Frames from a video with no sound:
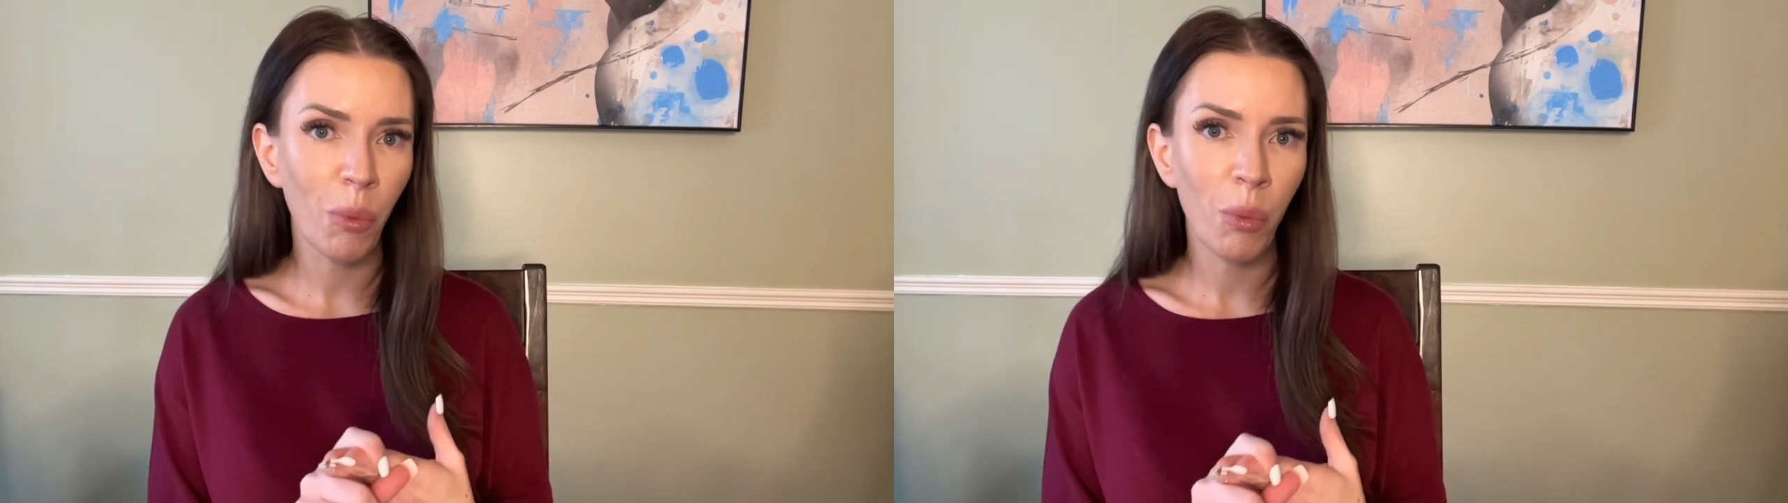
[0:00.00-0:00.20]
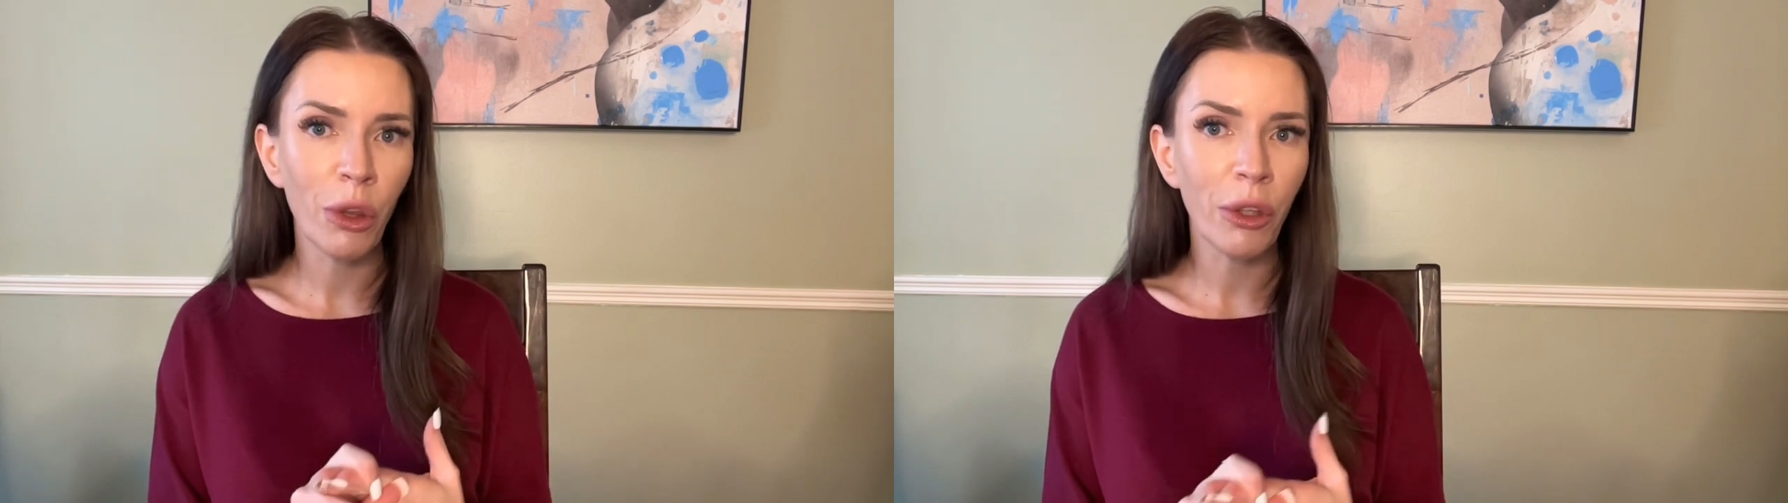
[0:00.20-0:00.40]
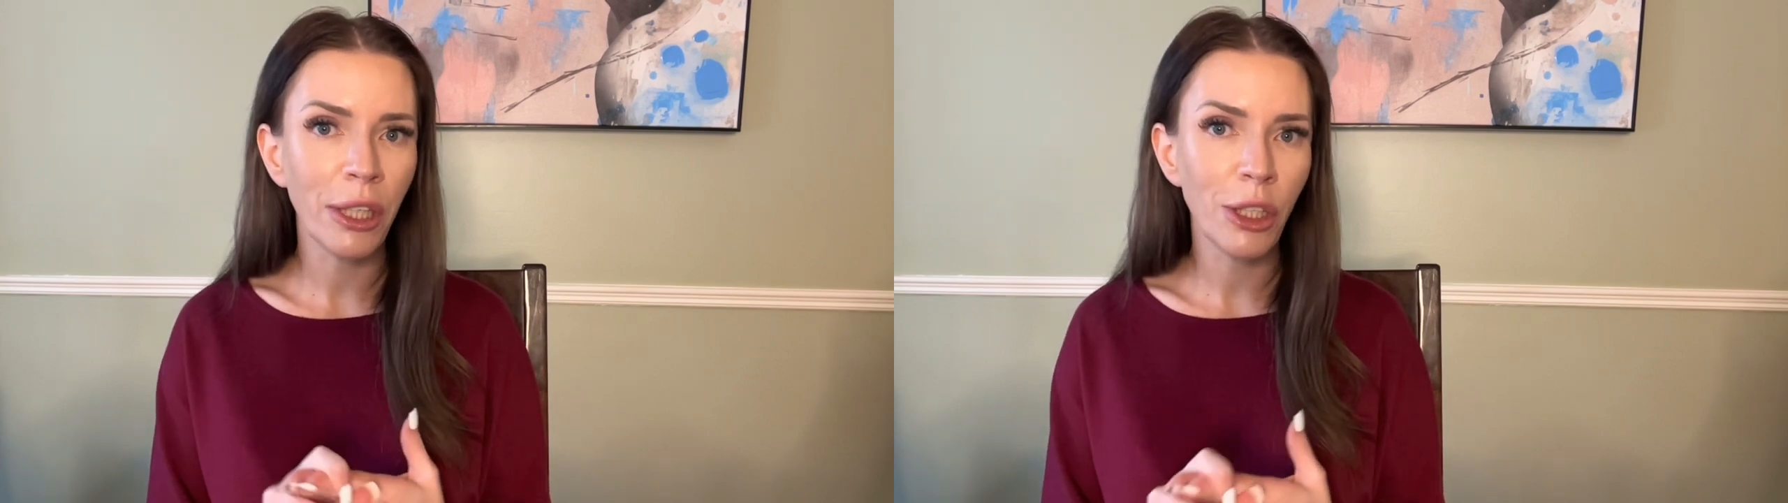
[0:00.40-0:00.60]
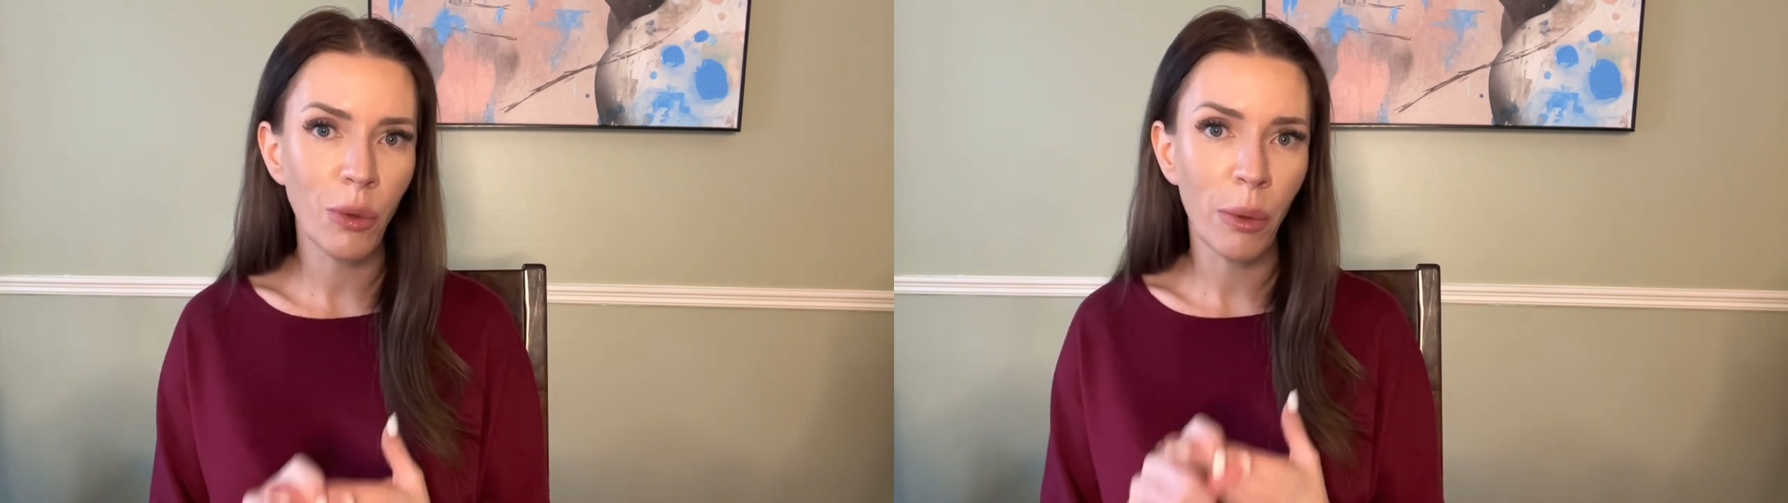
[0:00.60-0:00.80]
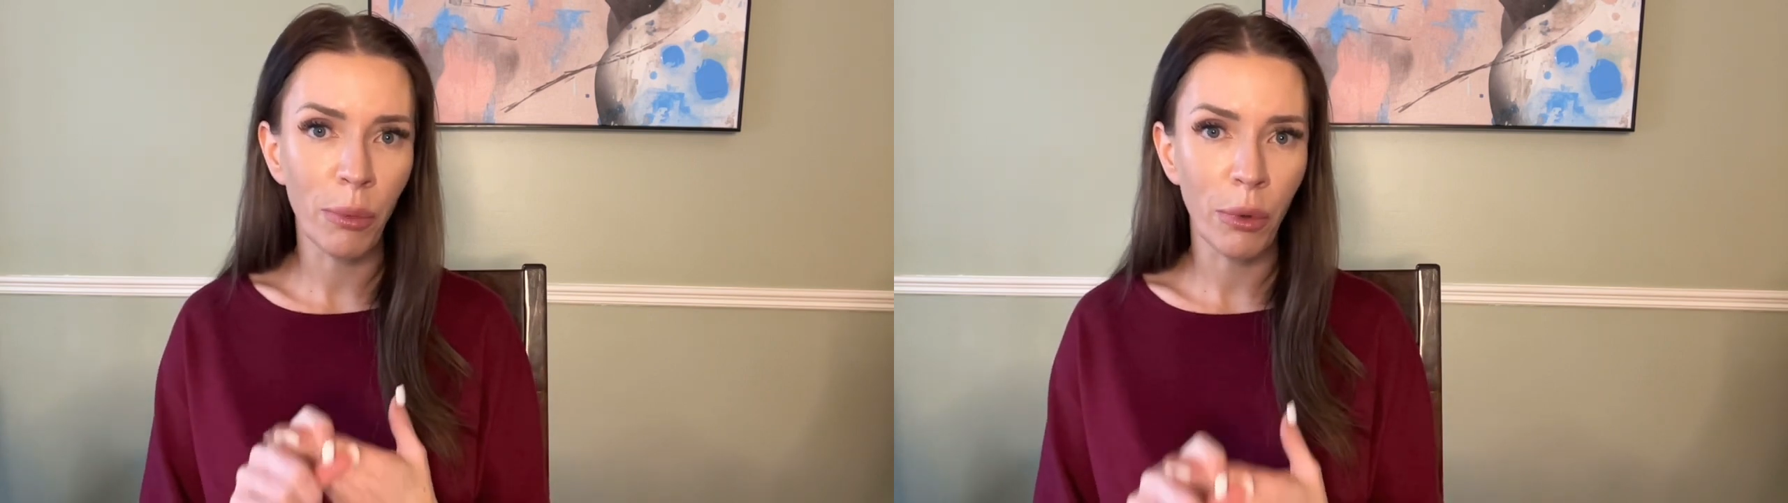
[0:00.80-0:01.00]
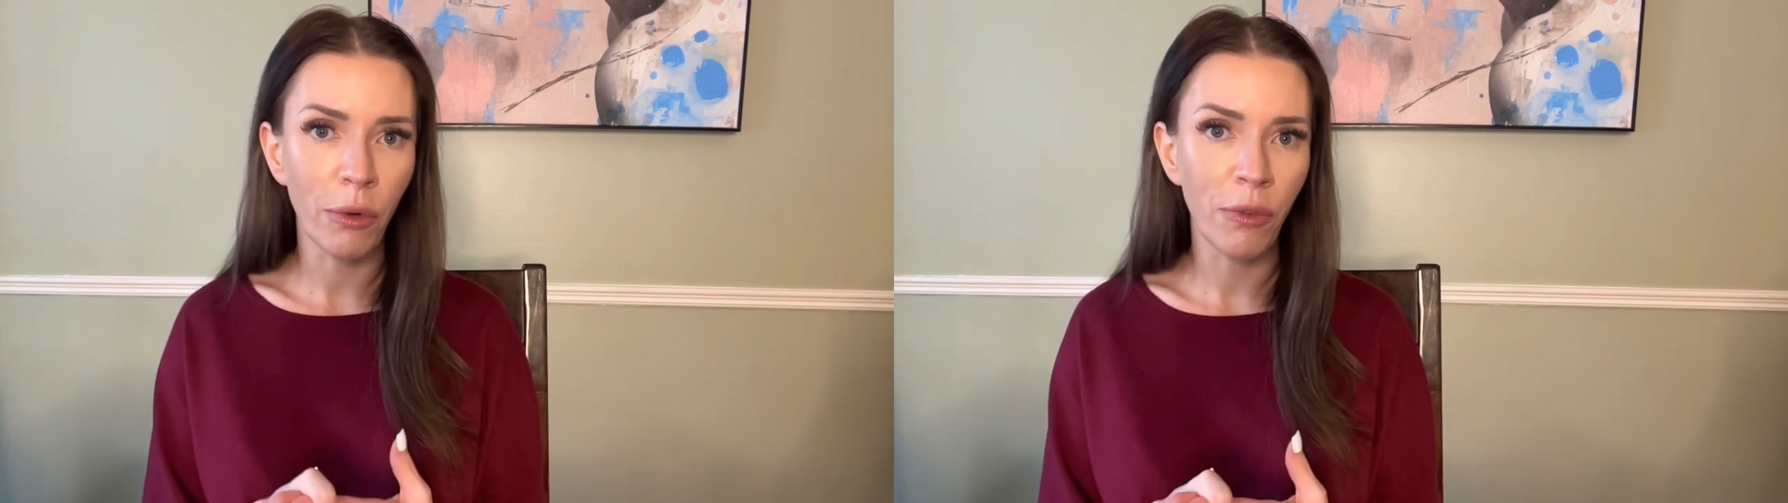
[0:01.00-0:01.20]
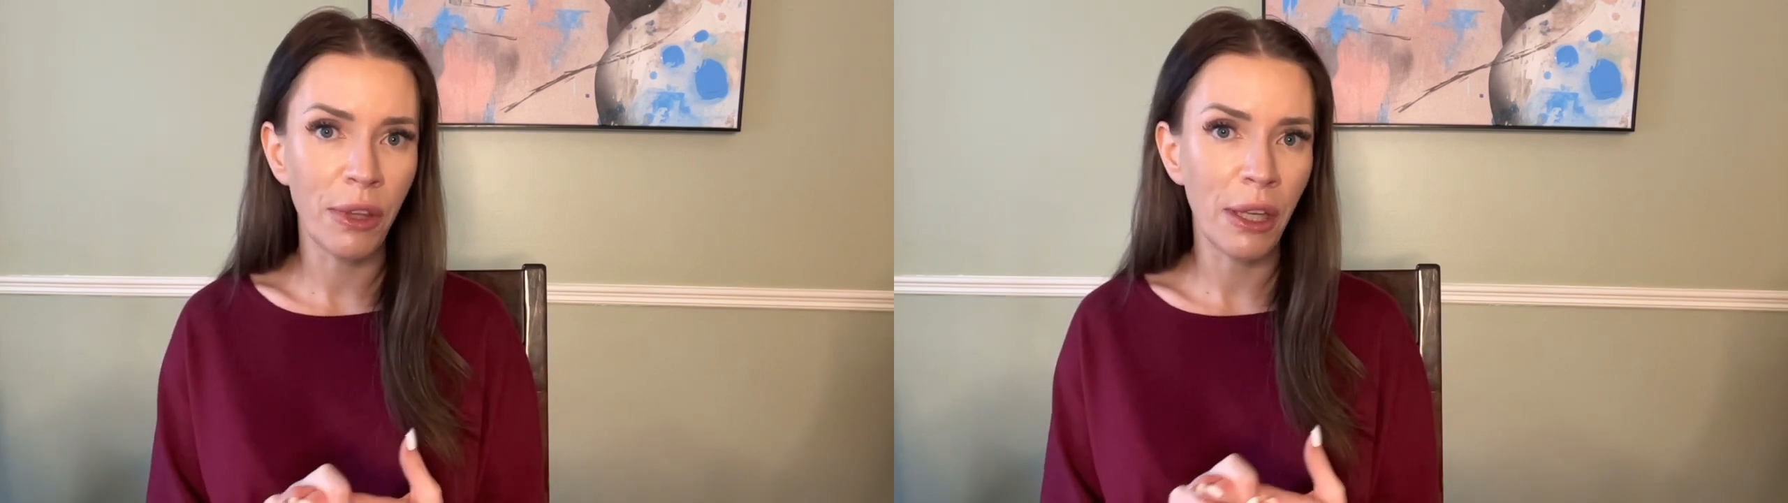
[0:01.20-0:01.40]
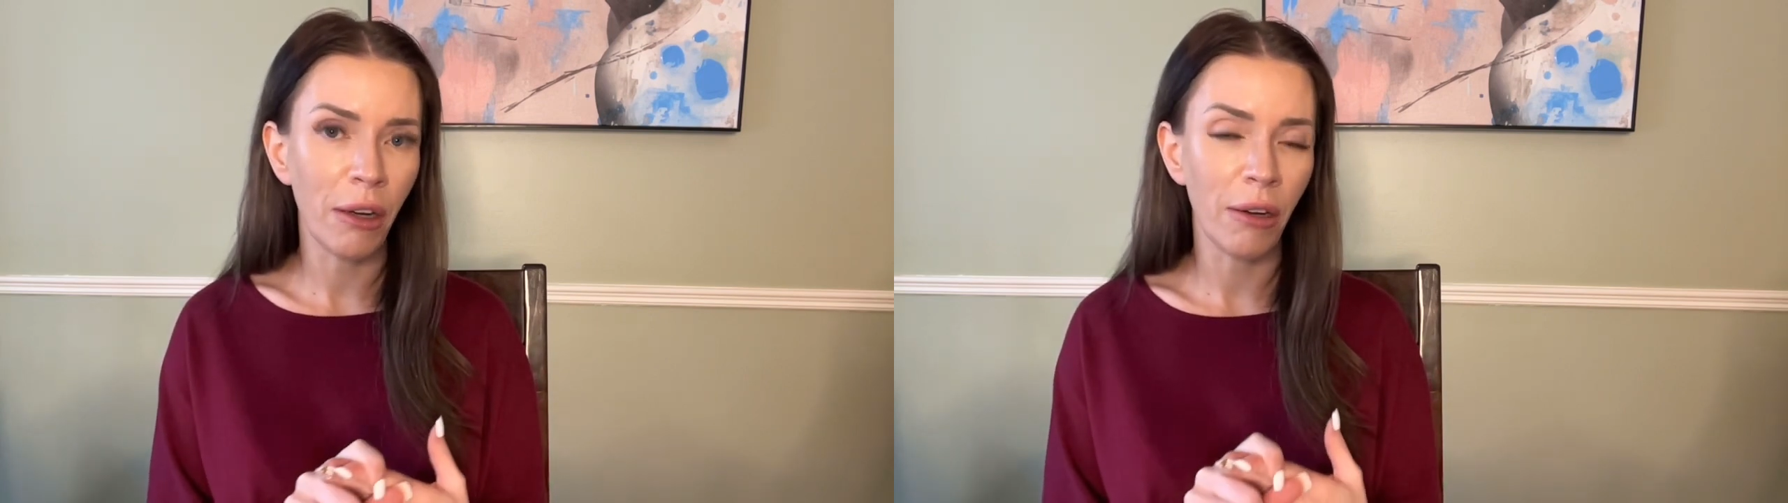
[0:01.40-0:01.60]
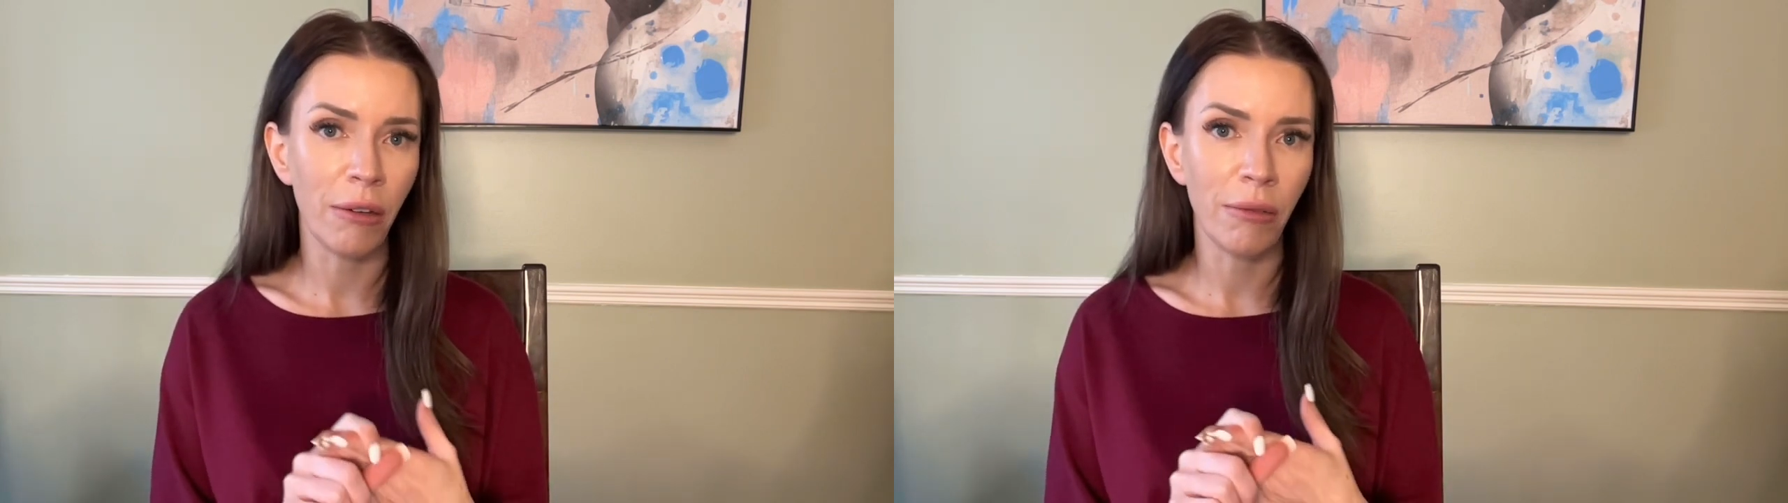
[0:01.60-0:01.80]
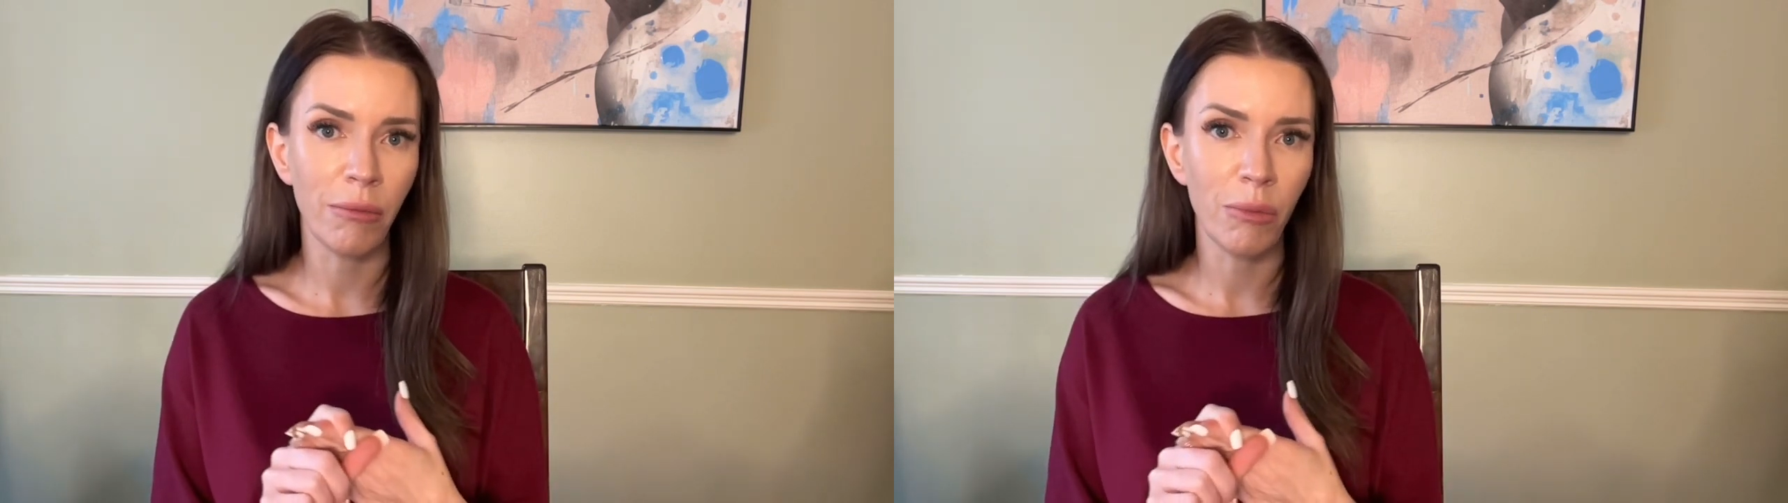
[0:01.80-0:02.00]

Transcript: we're looking to improve their